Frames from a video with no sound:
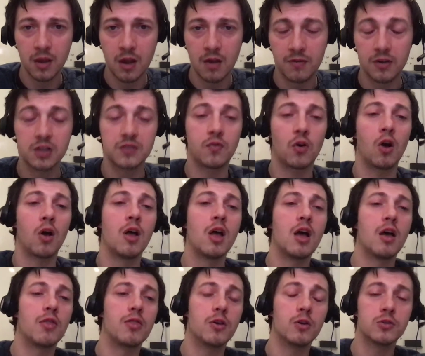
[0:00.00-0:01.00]
first of all,
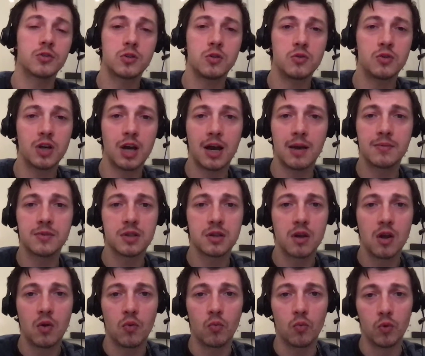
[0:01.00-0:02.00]
those two jobs
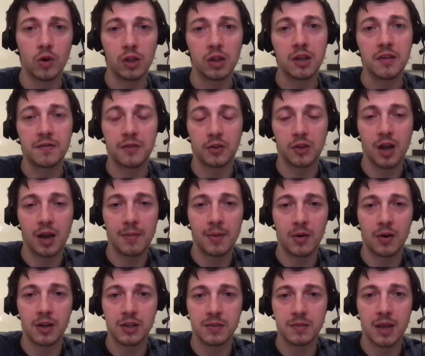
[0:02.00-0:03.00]
really filled out my
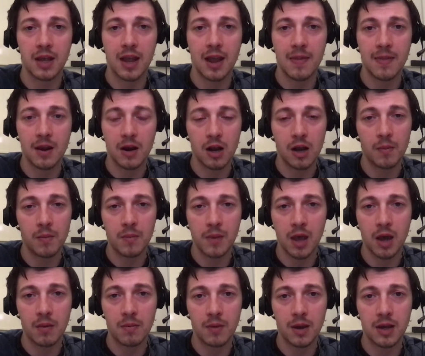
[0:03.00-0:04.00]
resume, and they're helping me
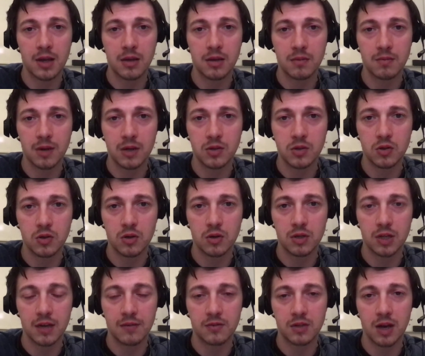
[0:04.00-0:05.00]
out in my junior
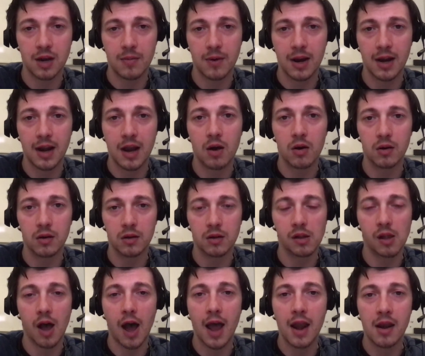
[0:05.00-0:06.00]
dev job right now a
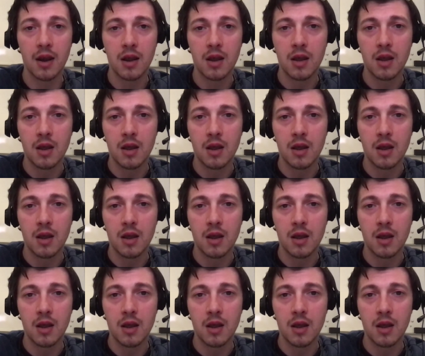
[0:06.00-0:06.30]
lot.